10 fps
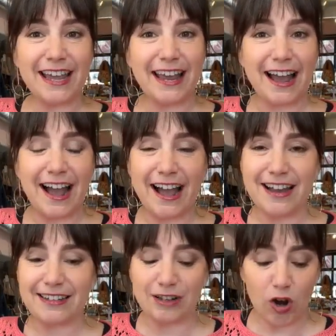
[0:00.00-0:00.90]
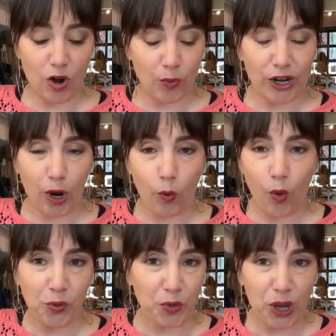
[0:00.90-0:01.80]
and we are
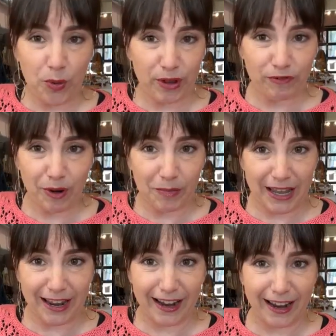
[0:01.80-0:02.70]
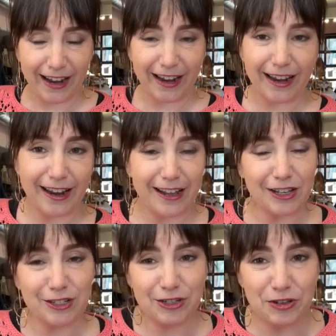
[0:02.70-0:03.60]
1 week away from a
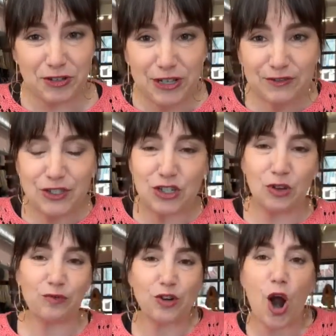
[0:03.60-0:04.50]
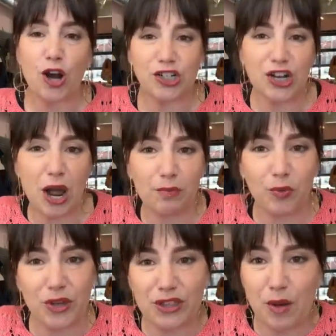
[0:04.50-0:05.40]
exclusive Zoom for our
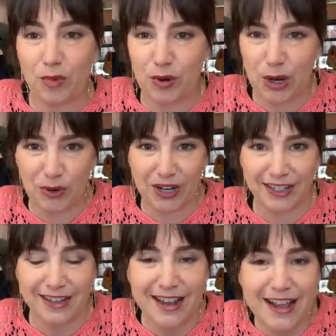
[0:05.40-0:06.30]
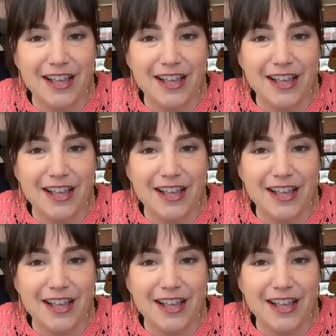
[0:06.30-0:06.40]
shop with Marie Green,